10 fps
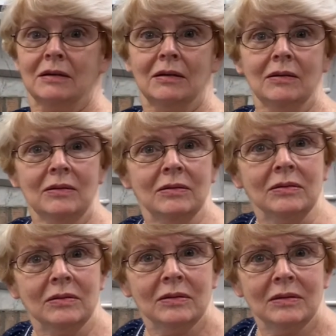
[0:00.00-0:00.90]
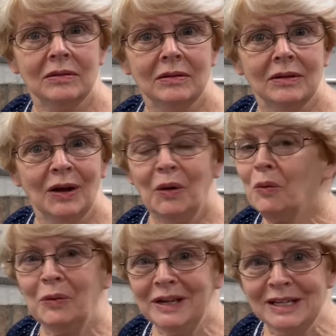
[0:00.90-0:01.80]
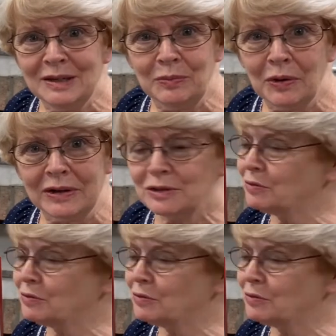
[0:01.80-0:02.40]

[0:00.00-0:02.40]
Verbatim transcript: Oh, we didn't press